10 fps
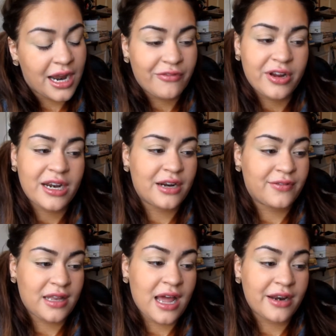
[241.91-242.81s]
I ran out of
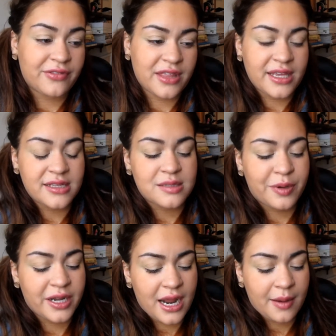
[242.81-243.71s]
a lot of things,
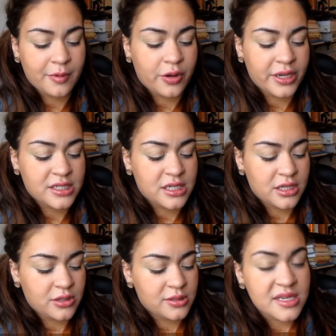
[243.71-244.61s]
but I'm going to
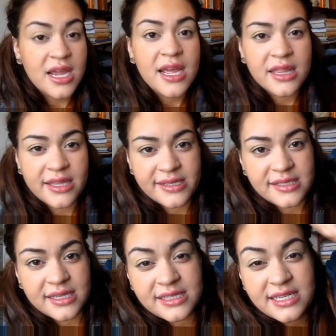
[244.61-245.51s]
use
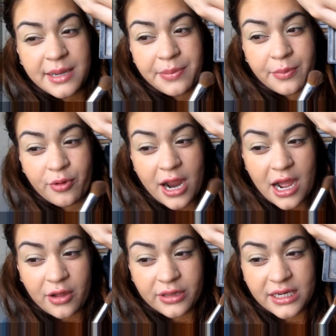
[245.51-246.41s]
this deep
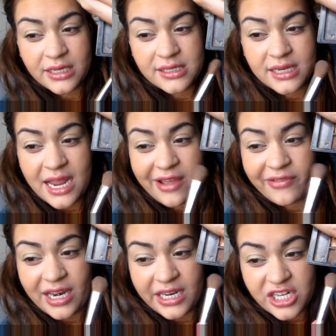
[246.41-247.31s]
brown that doesn't have
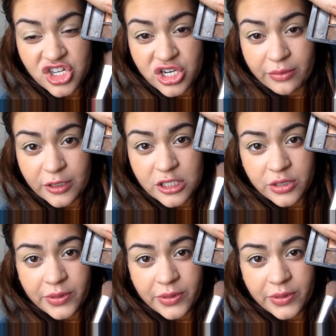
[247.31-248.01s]
any shimmer to